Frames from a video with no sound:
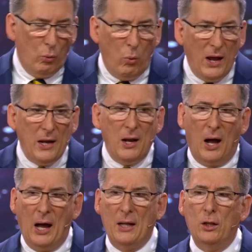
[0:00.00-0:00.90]
when
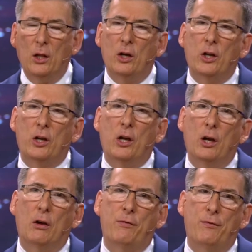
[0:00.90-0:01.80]
I look at
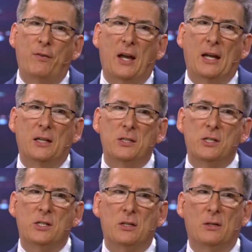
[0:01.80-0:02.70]
her
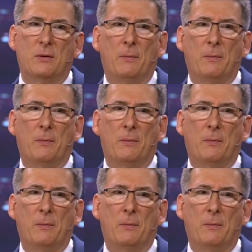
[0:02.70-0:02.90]
face,